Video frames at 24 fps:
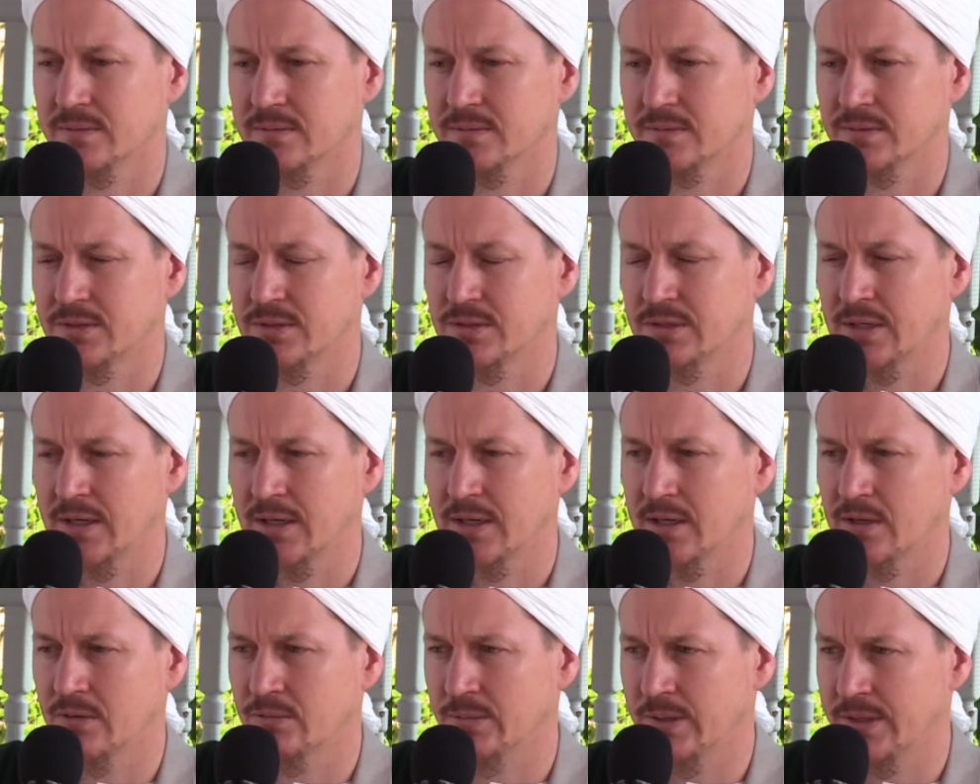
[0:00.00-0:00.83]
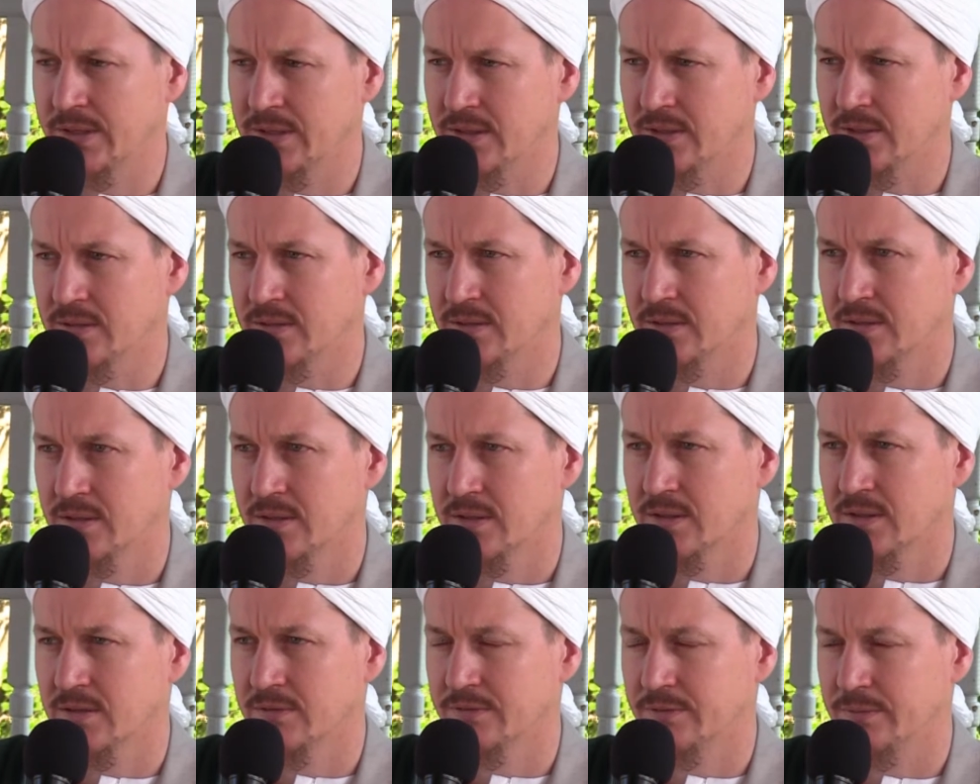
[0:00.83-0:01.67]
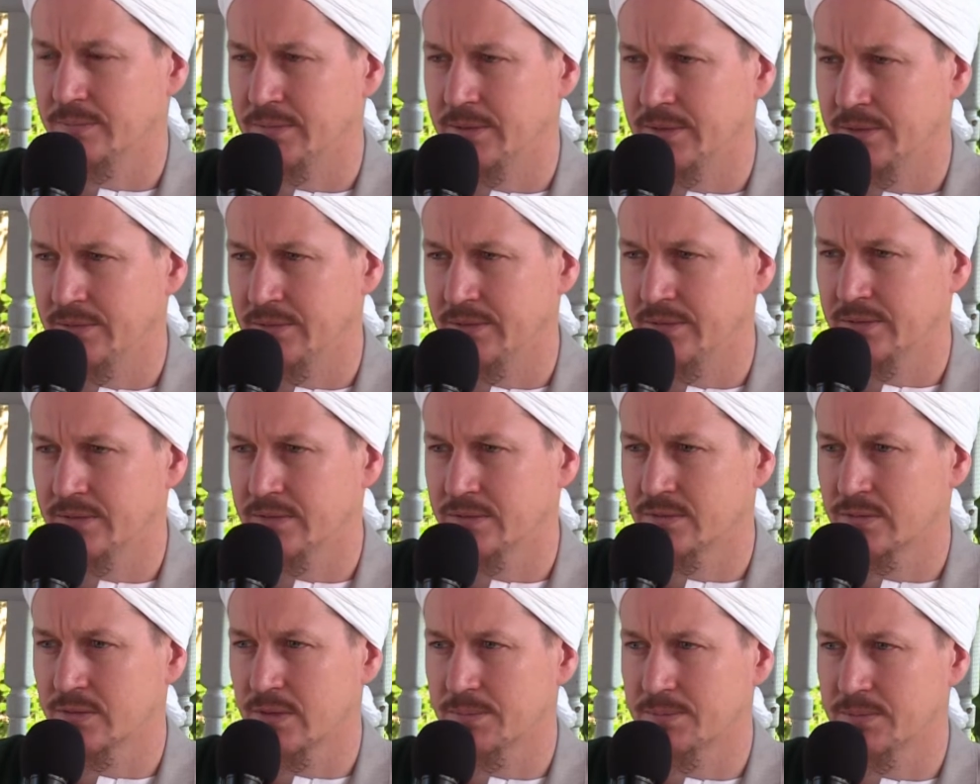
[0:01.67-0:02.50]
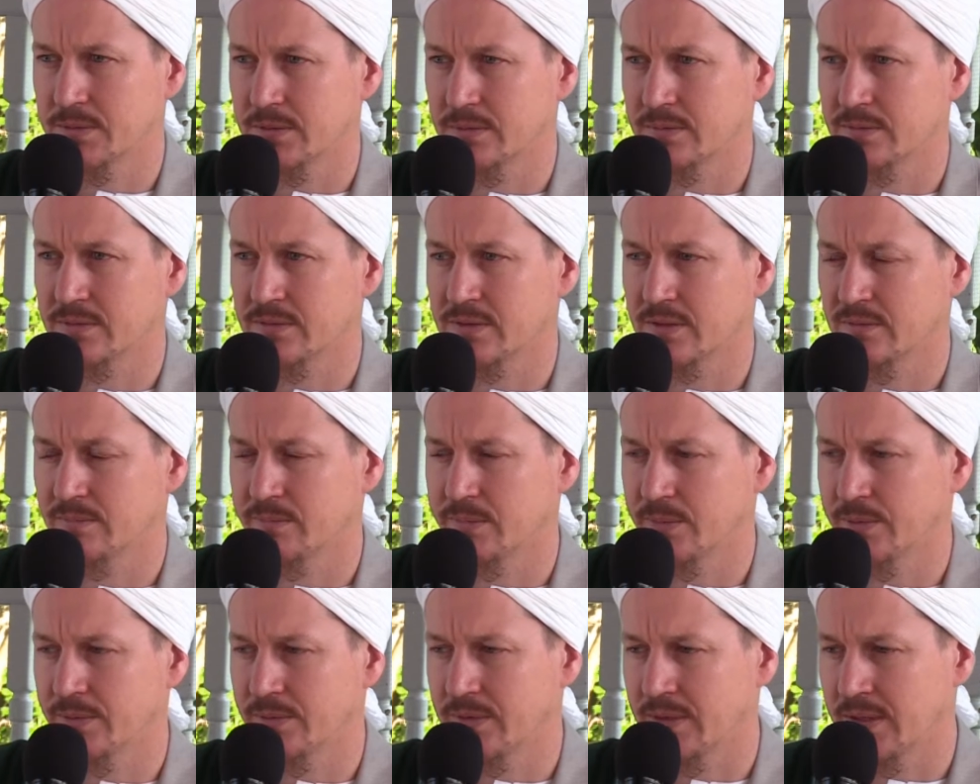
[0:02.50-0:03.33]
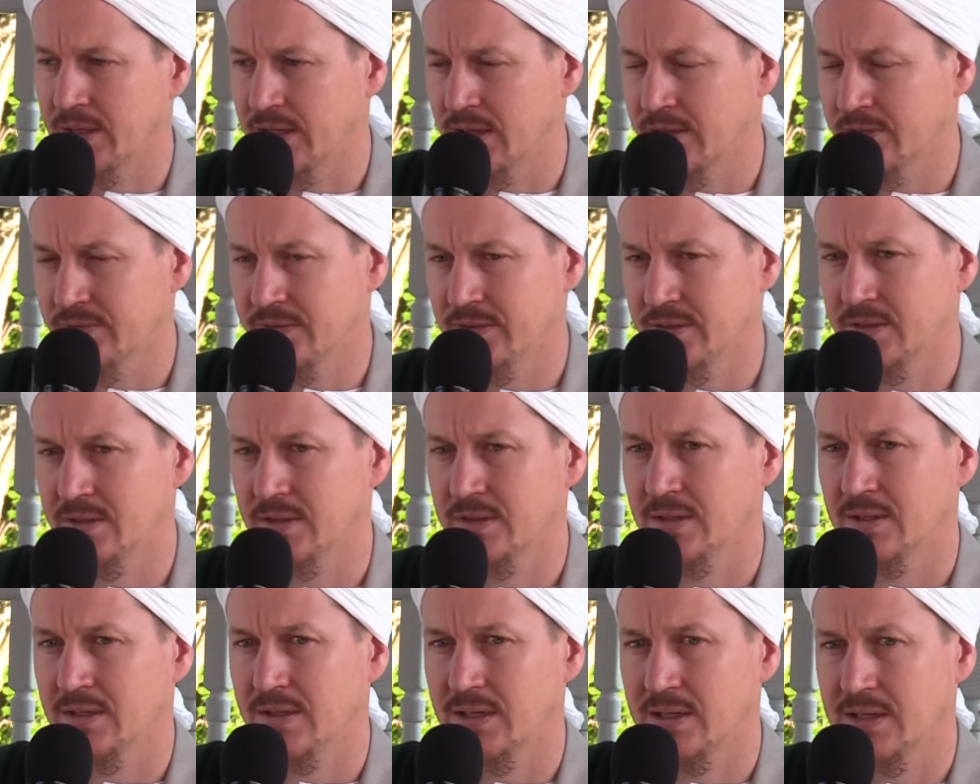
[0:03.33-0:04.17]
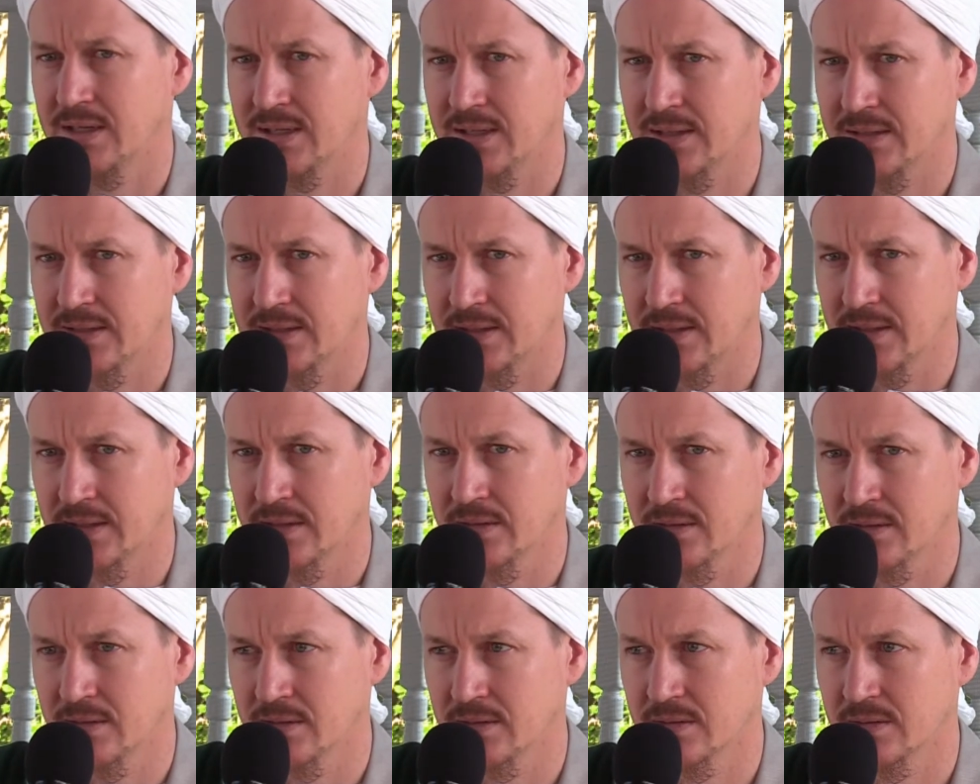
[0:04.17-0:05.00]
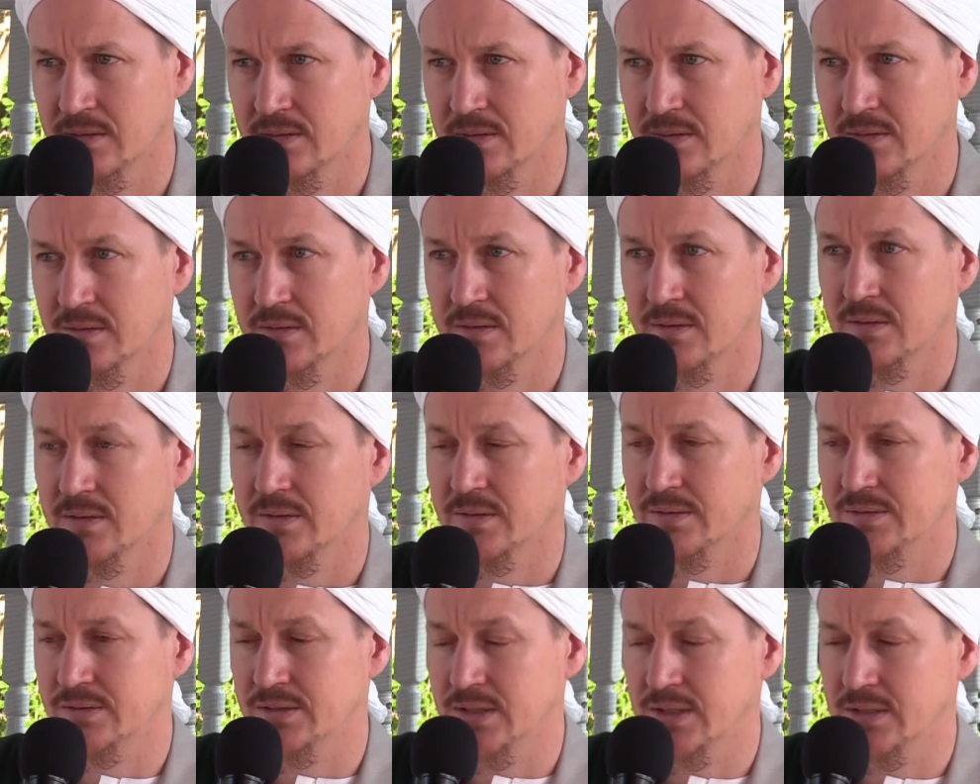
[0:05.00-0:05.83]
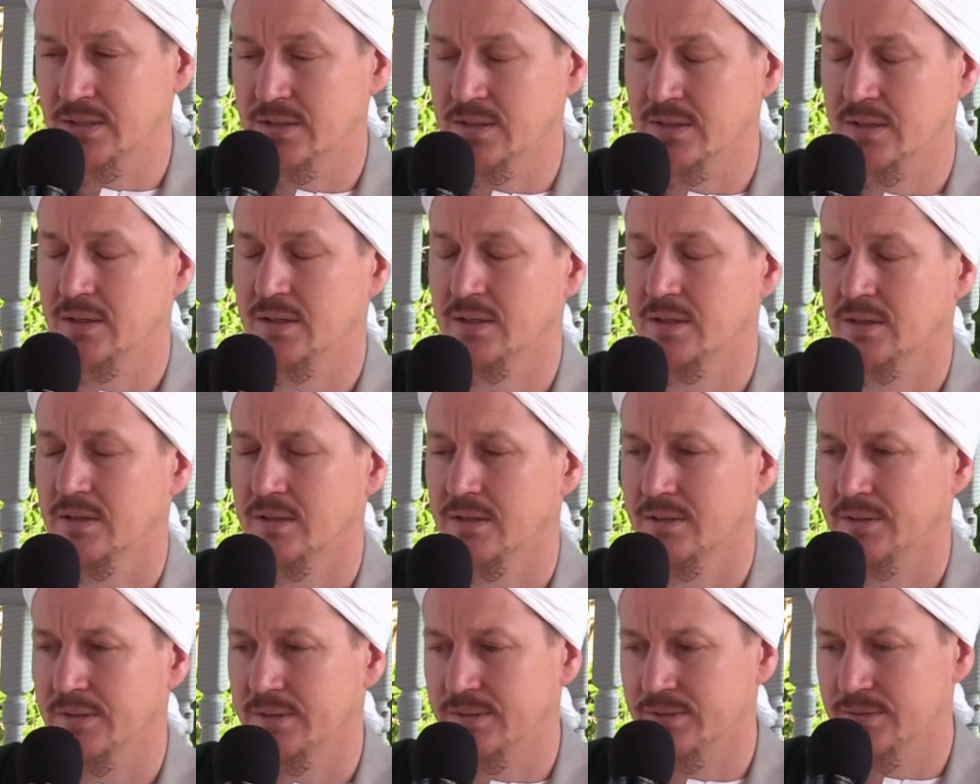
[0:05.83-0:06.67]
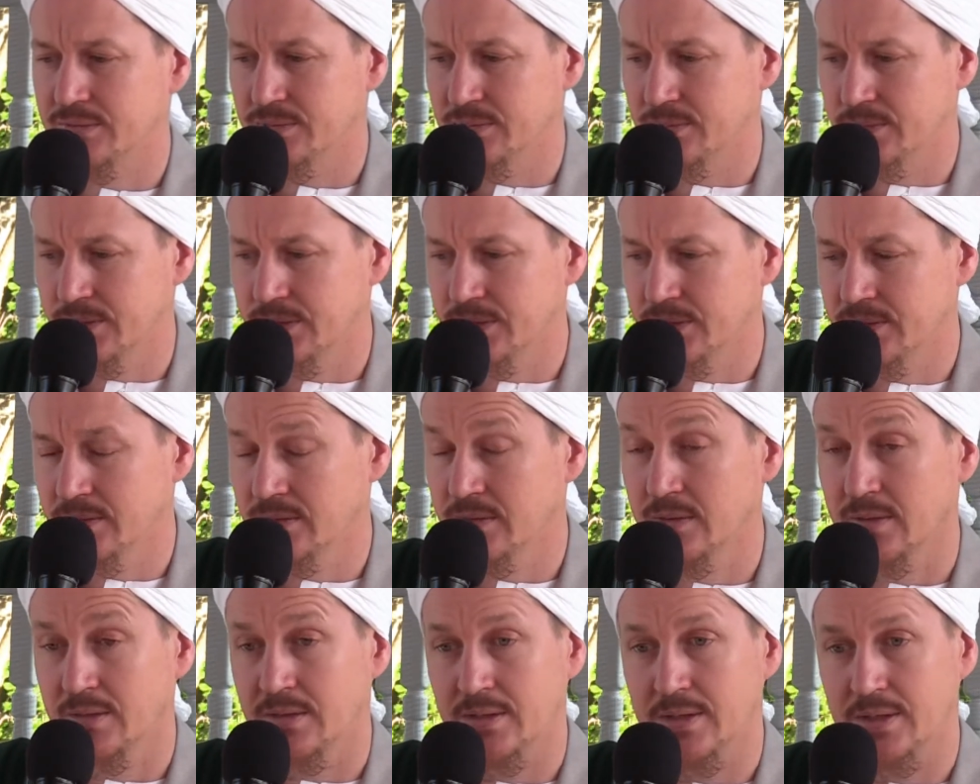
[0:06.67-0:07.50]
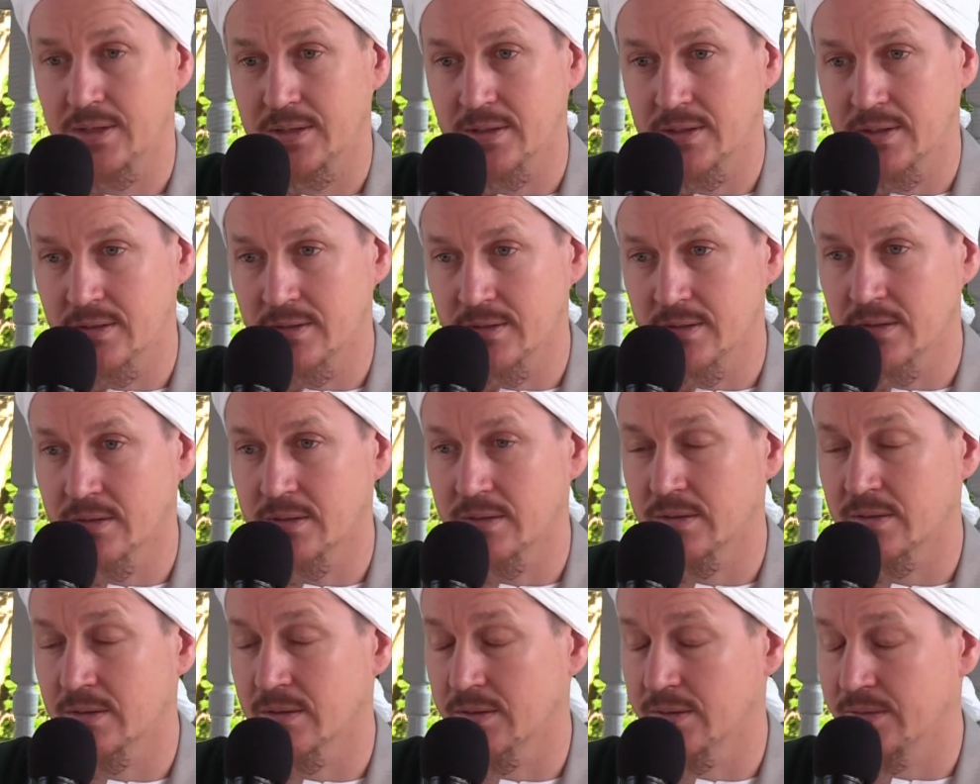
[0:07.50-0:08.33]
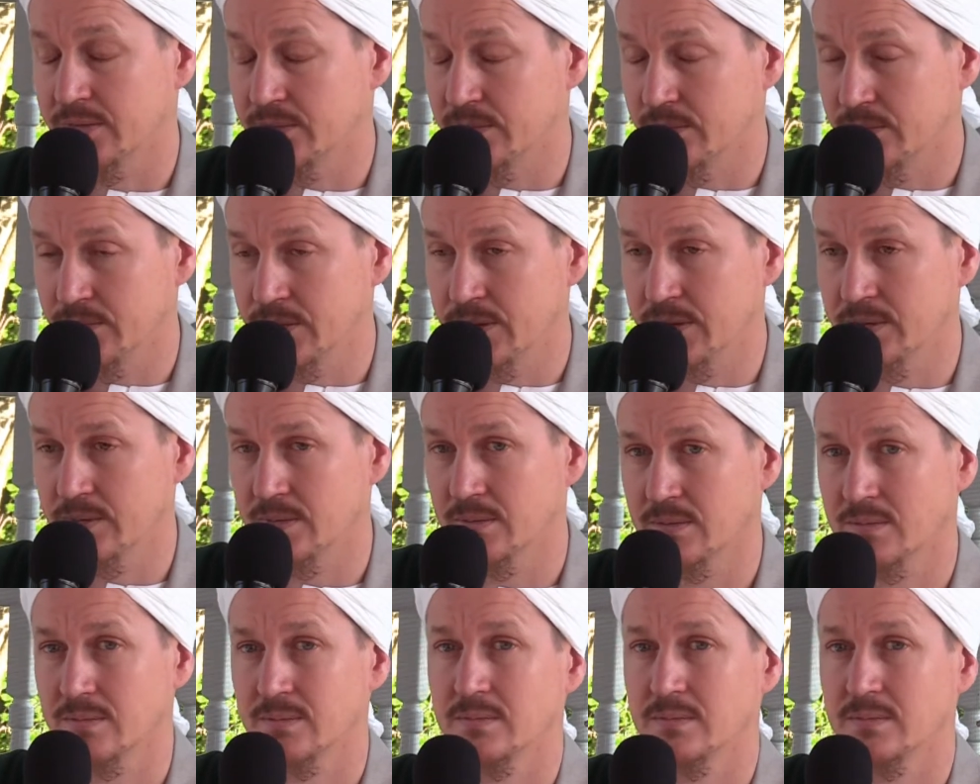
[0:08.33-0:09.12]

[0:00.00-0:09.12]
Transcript: shy away from hearing descriptions of both heaven and hell. Jannah is real and the nar is real.